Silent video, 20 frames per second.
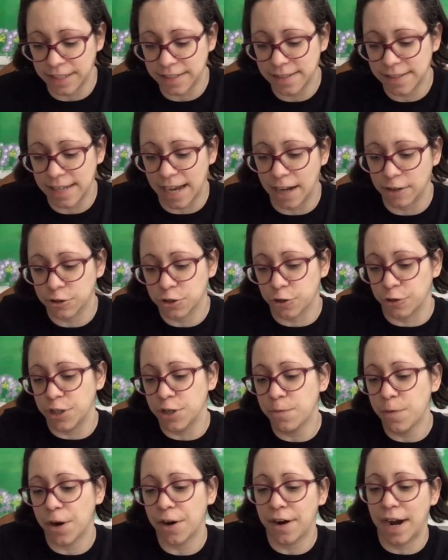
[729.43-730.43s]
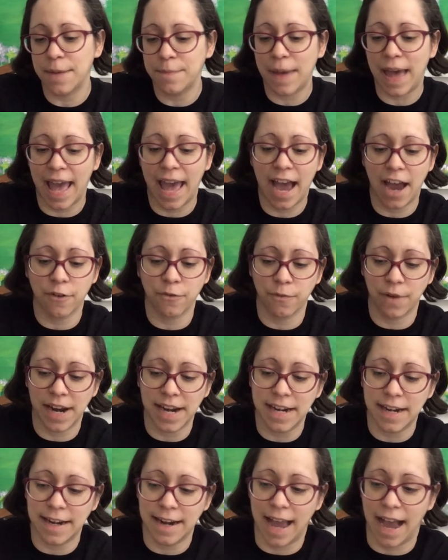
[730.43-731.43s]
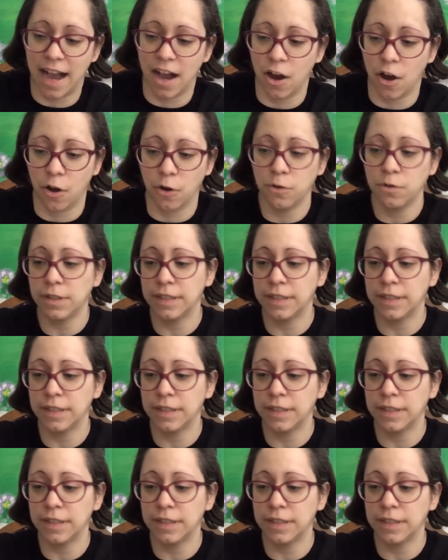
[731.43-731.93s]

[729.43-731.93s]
see, I'll show you where I'm at right now.